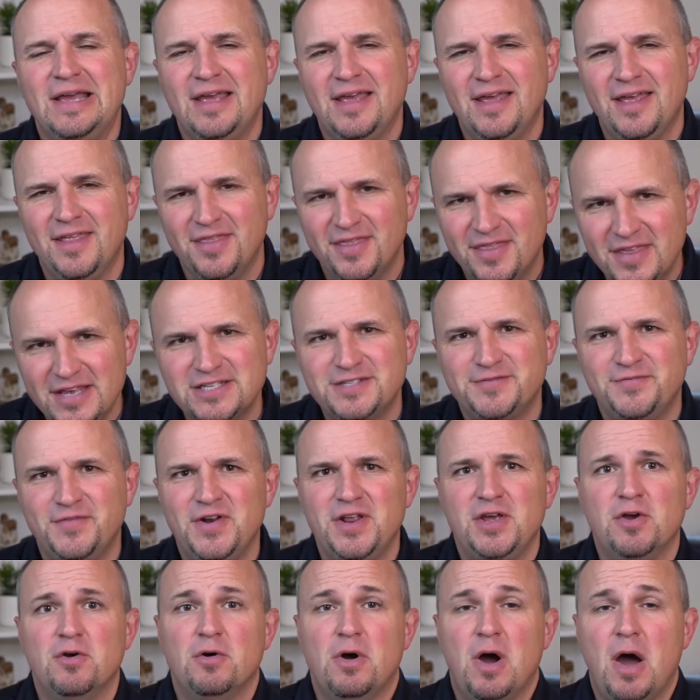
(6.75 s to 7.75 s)
In this
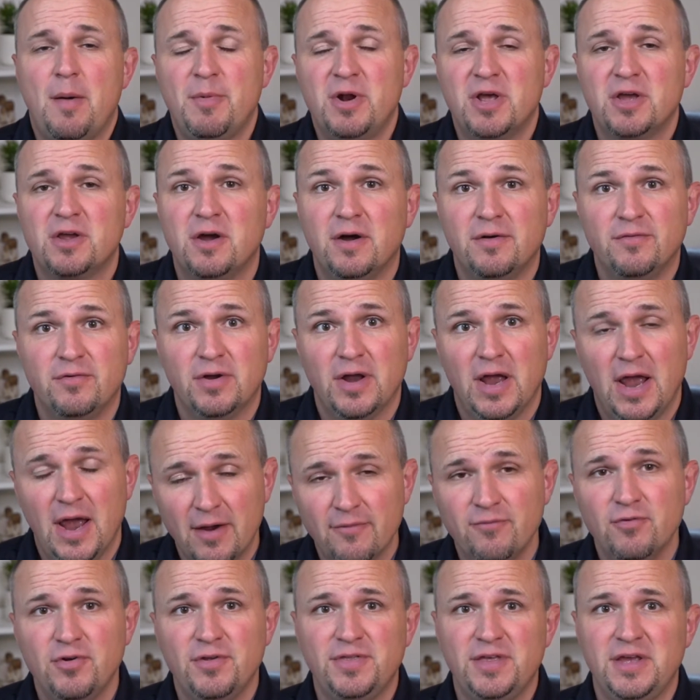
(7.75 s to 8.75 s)
video, I'm going to cover
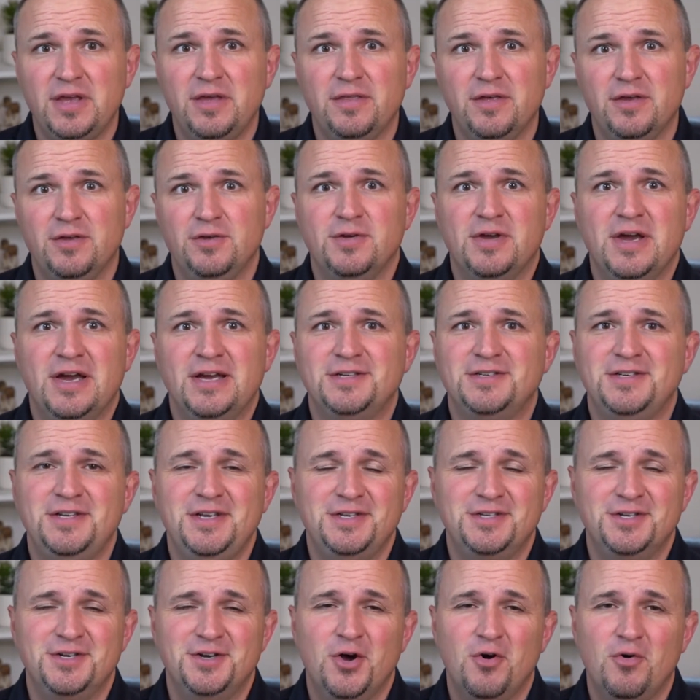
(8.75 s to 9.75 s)
everything that you guys
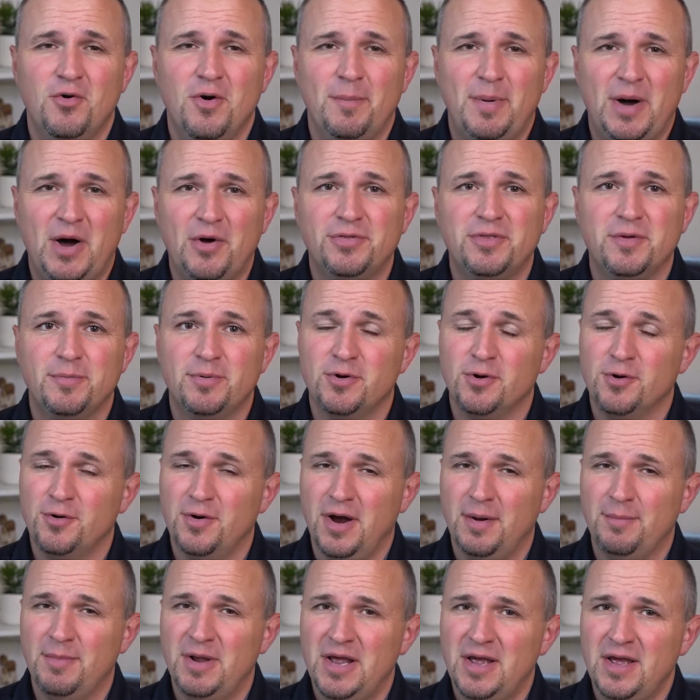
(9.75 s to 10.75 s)
need to know about the
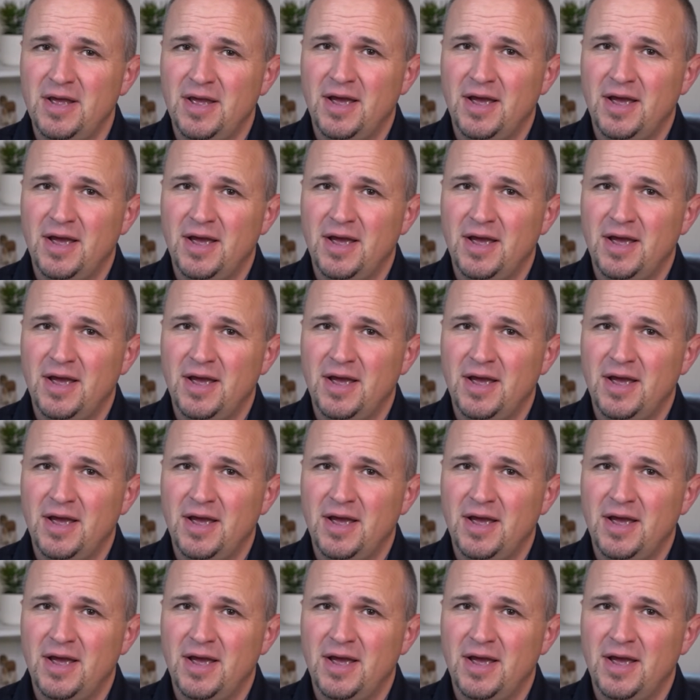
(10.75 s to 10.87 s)
program